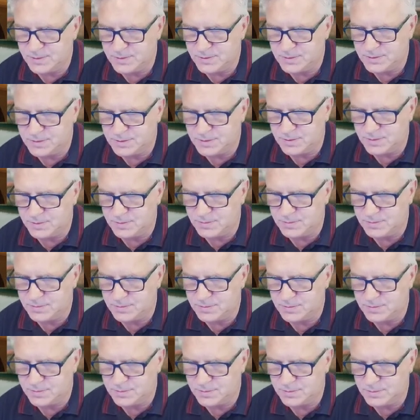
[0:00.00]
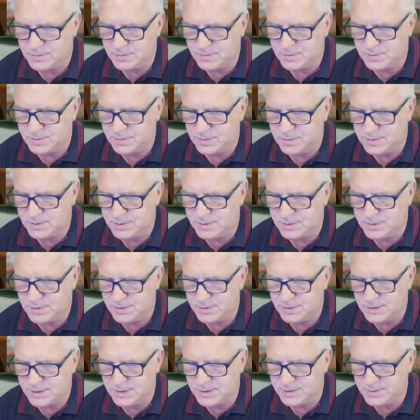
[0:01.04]
So
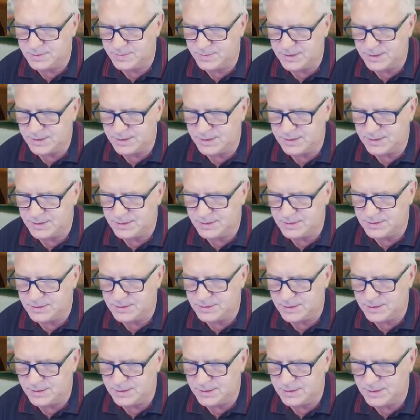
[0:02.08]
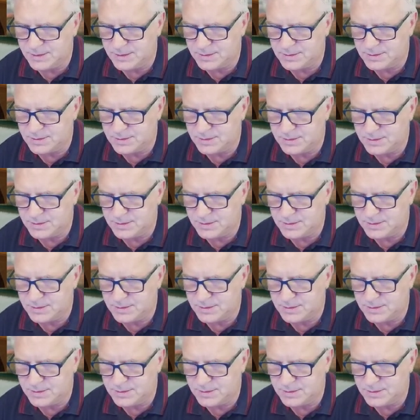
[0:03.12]
there's my internet.